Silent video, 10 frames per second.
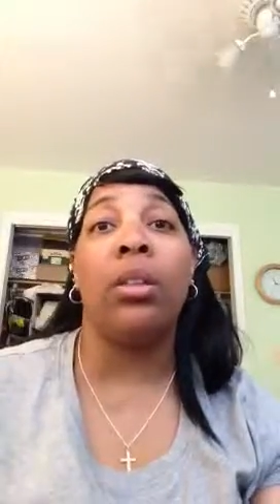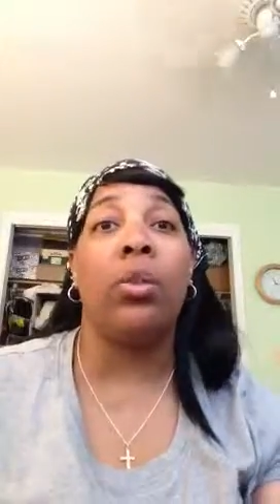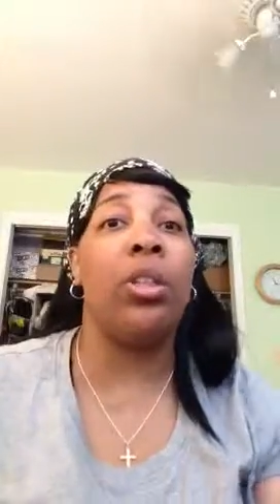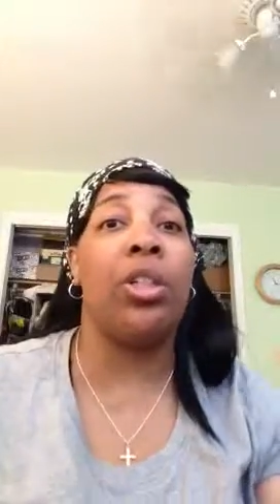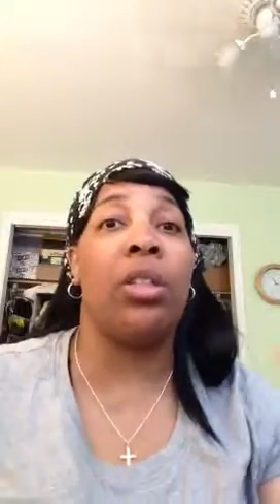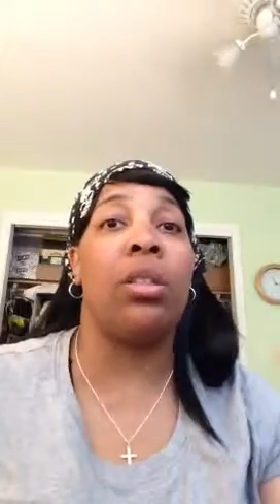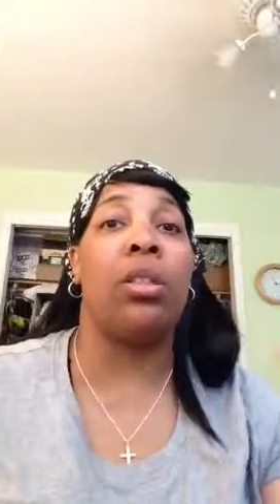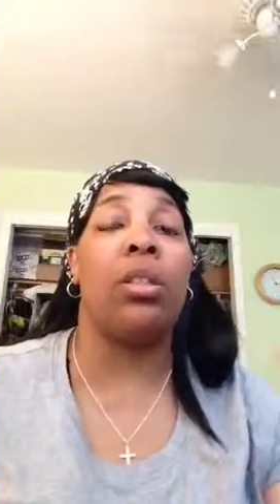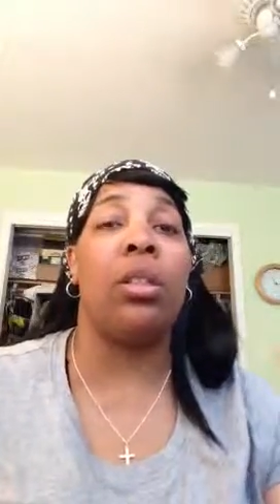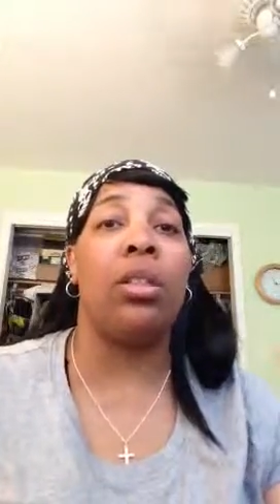Or
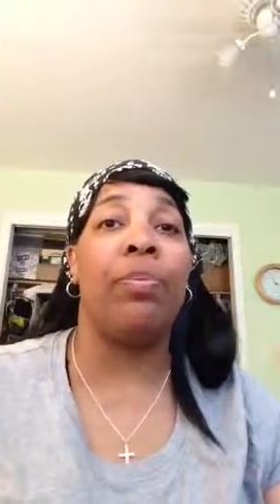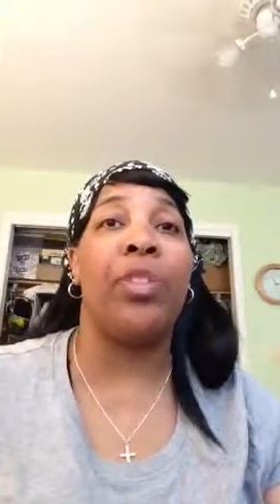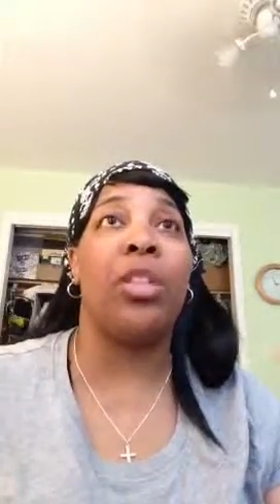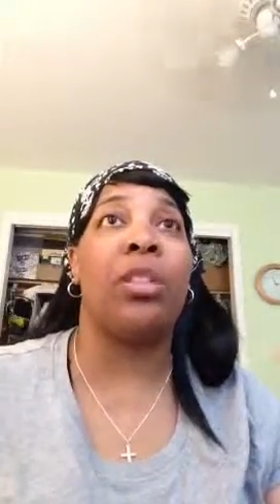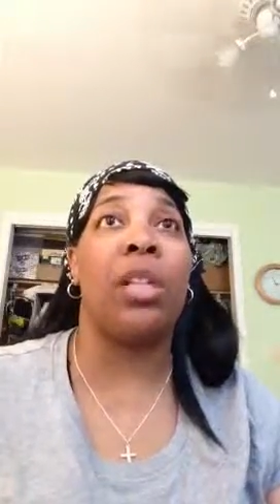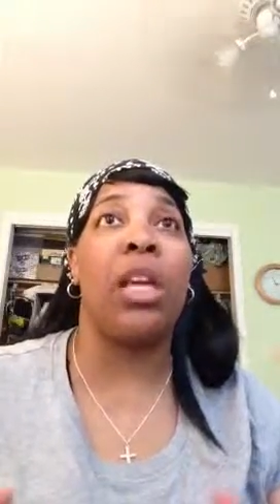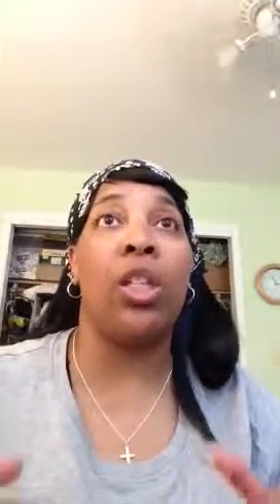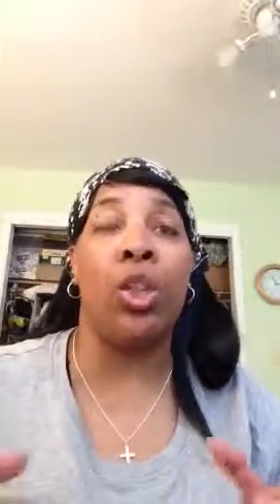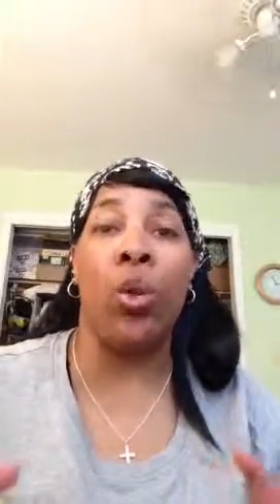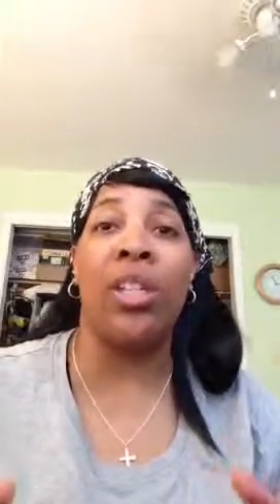just just
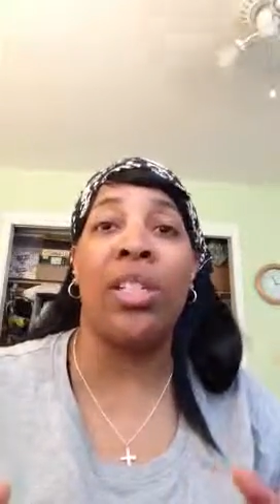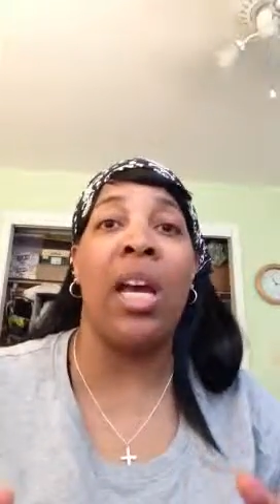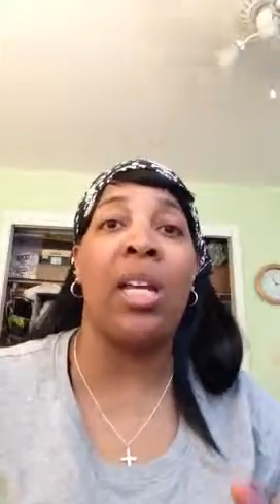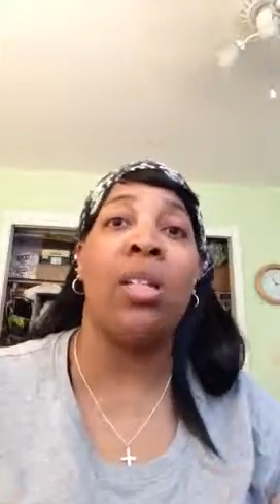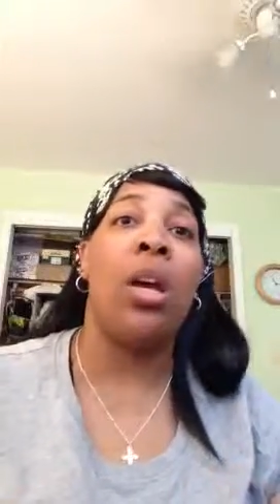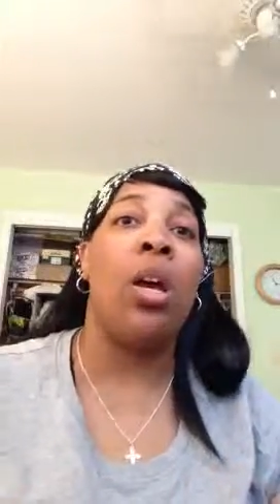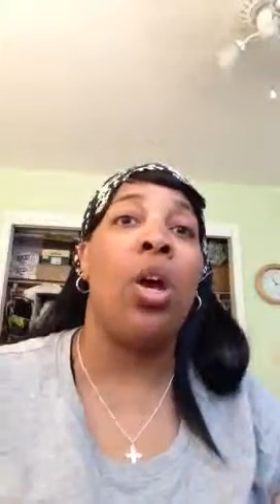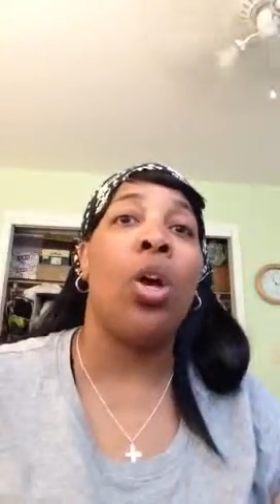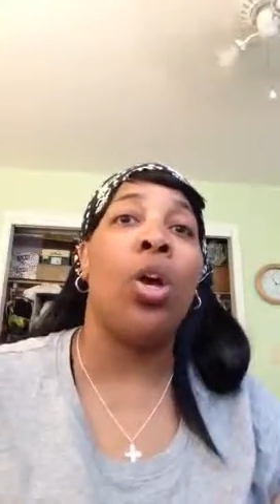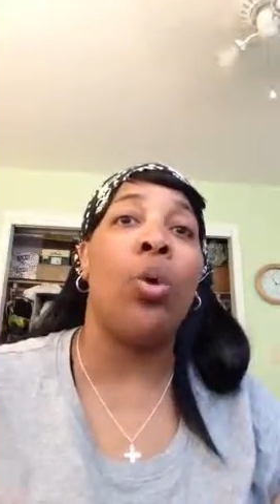take your size,
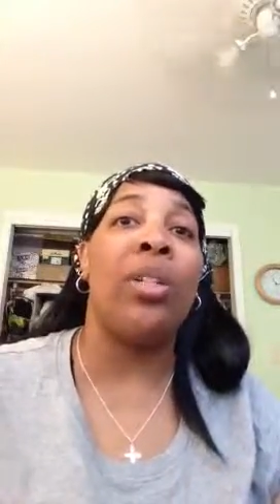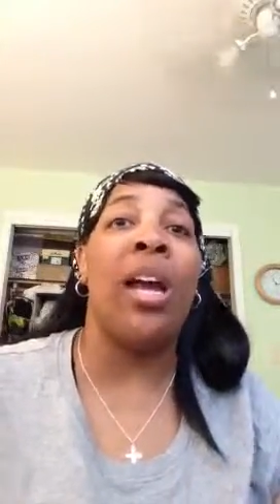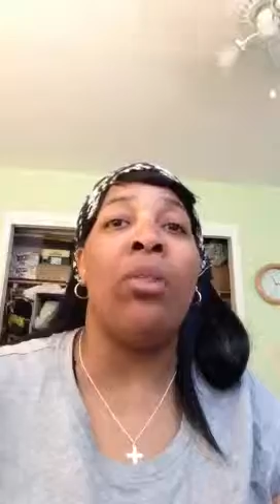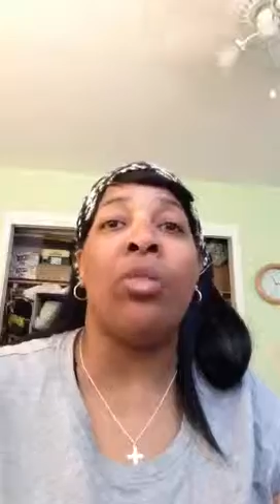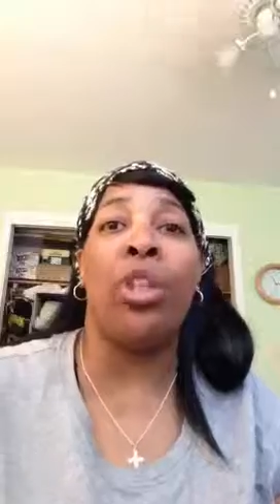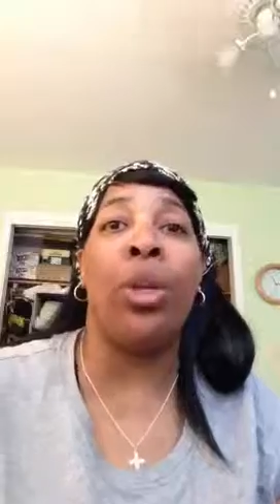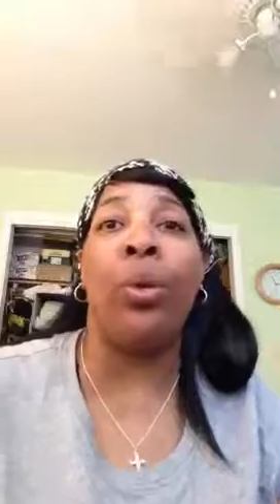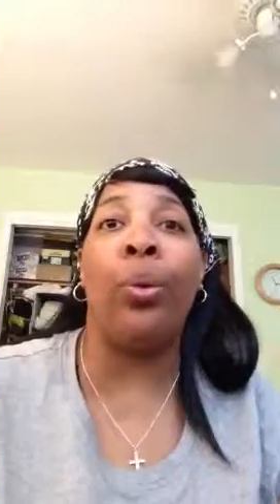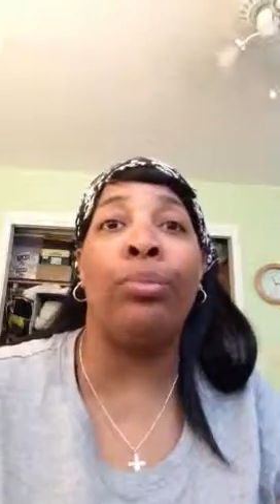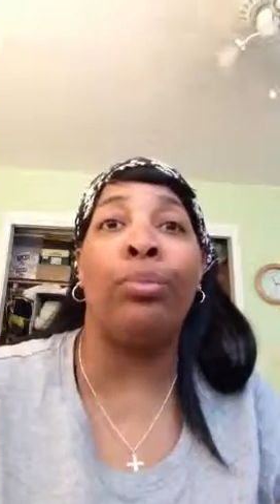go down
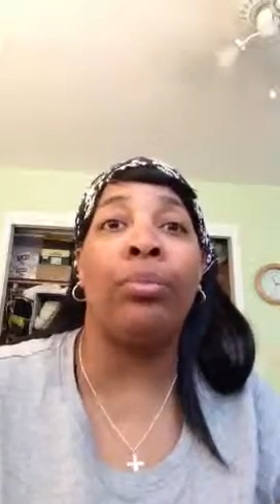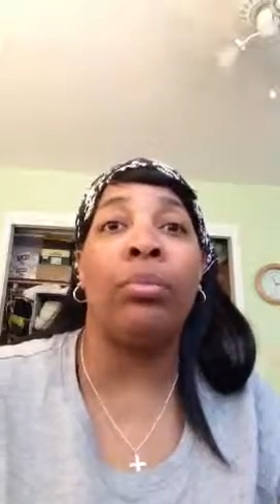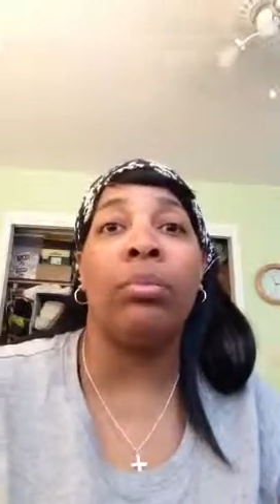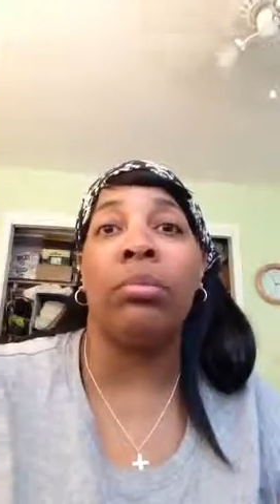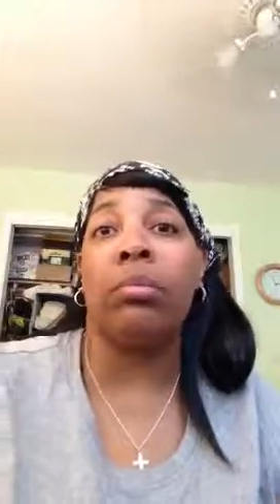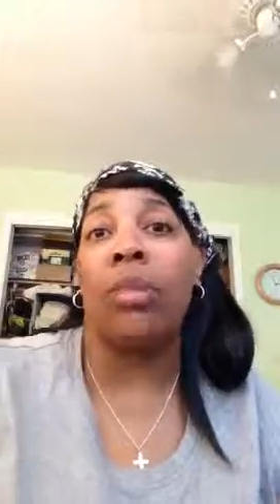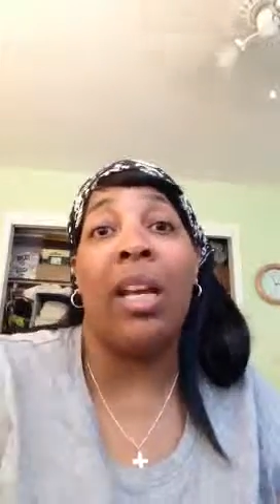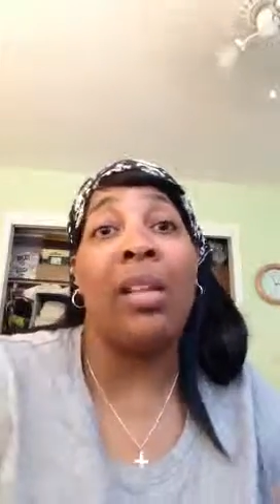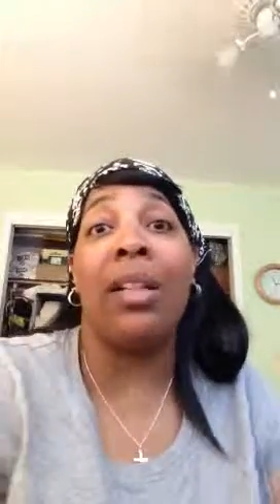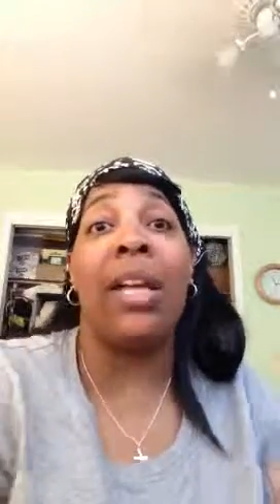two,
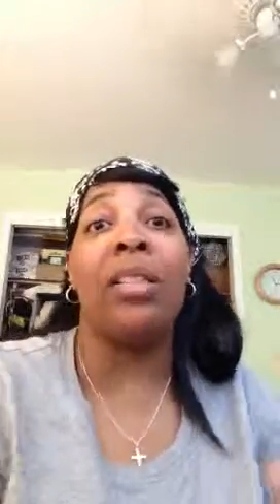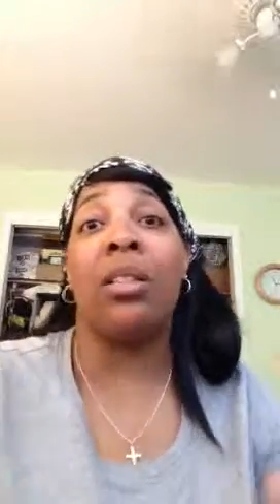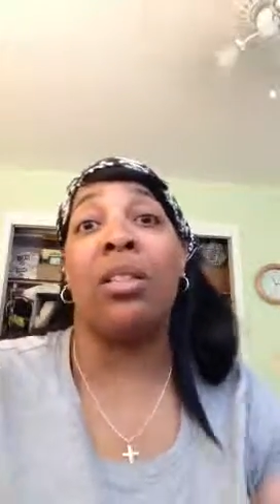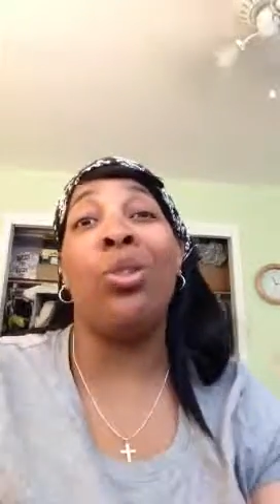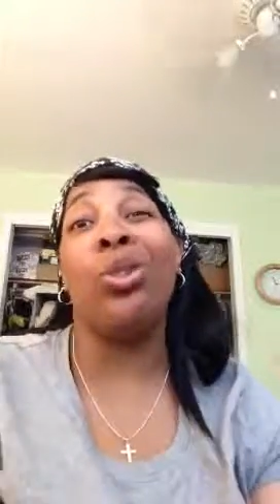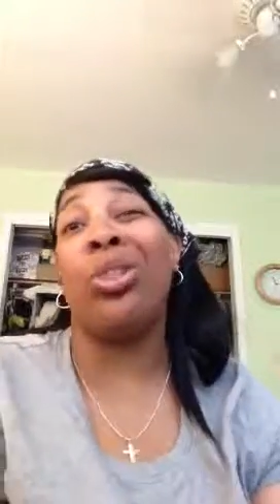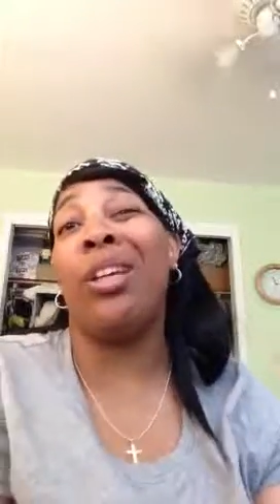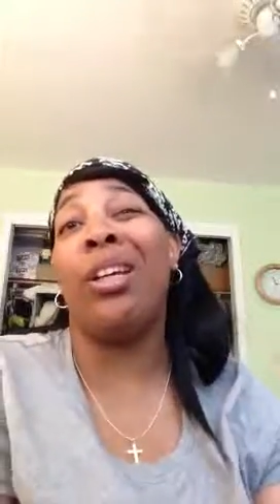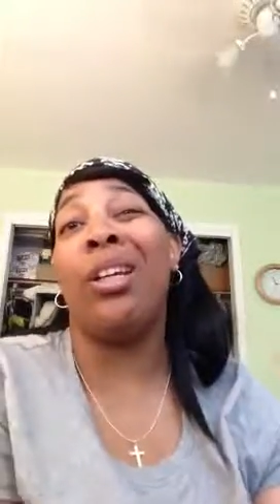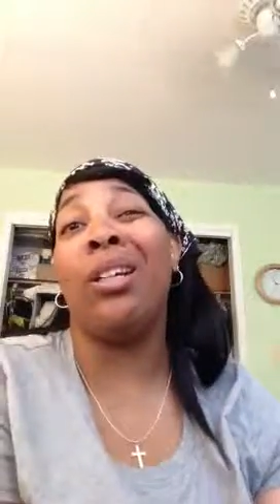and that's
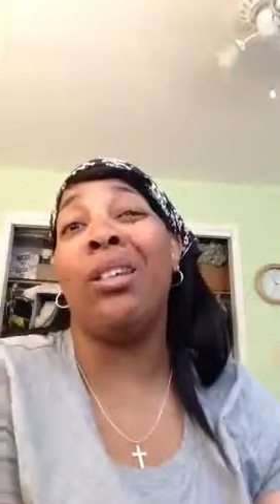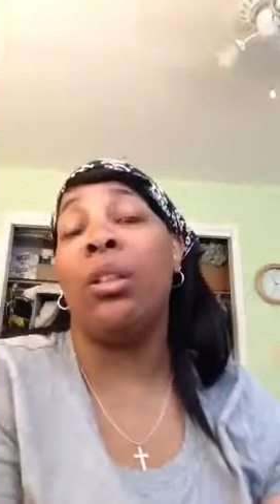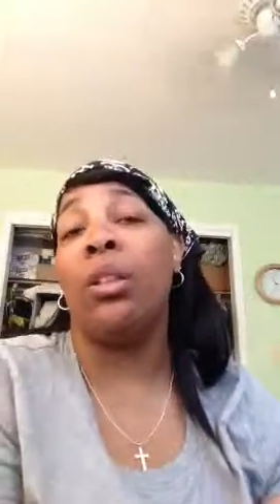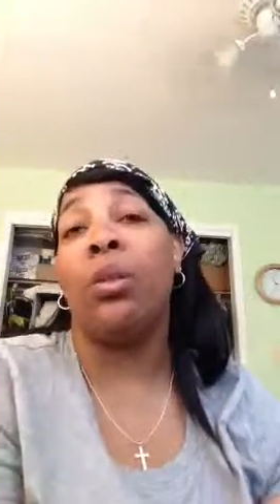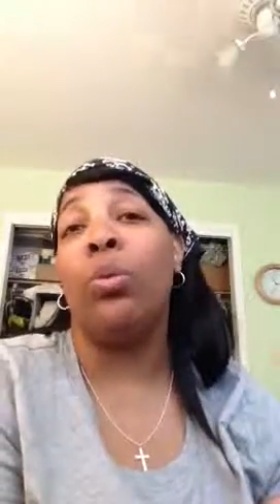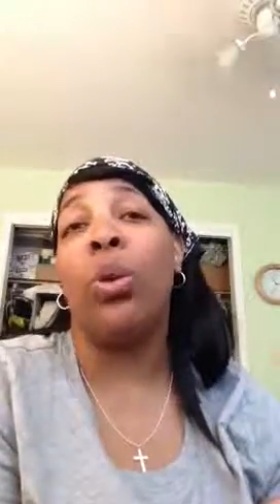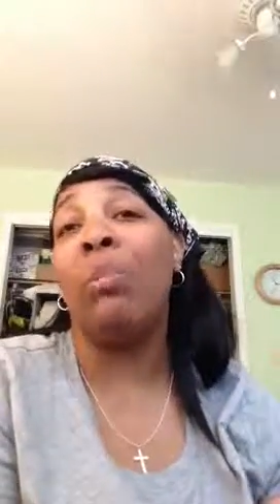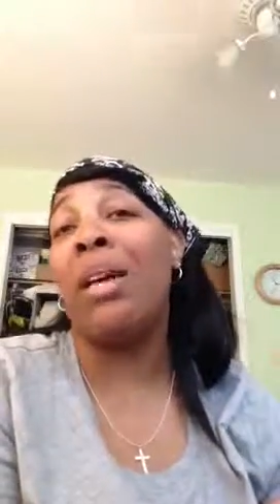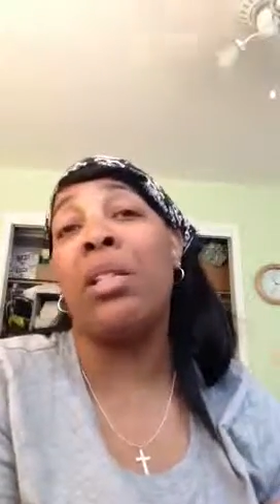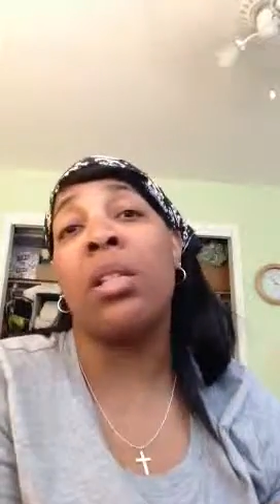usually
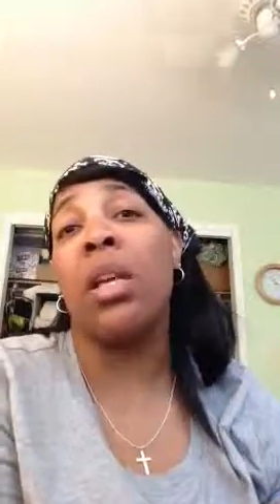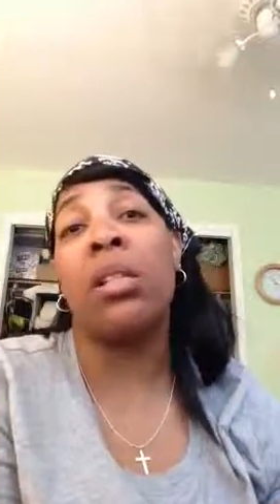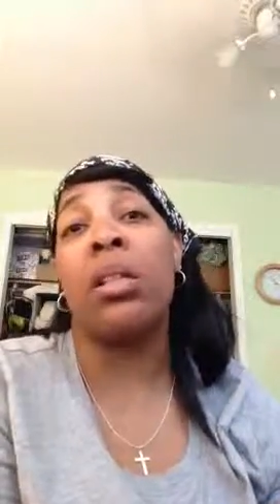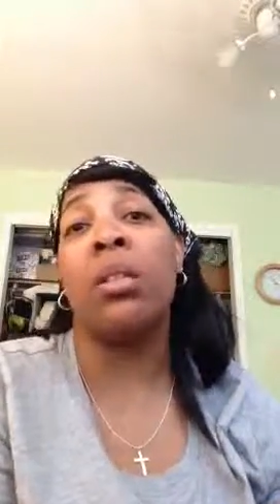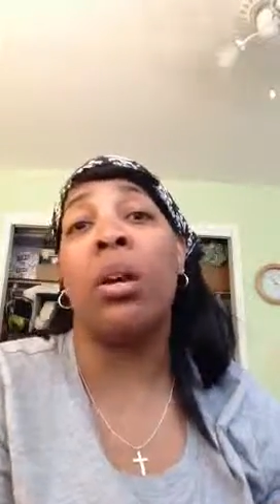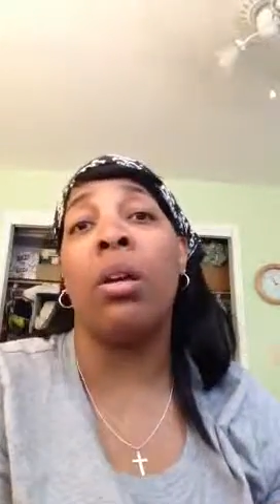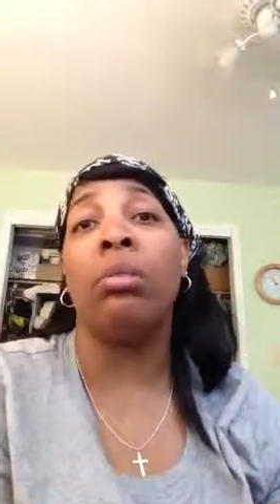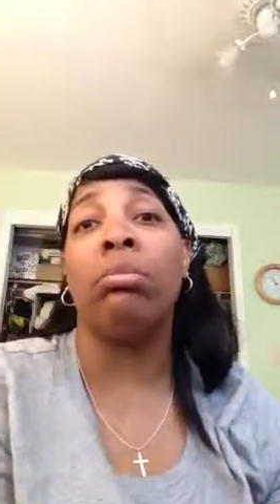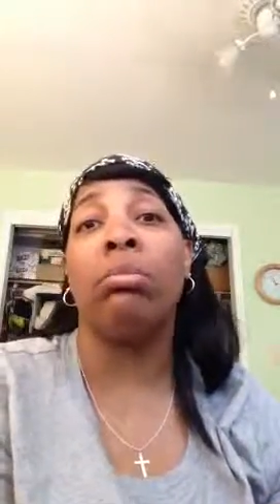what men's sizes are.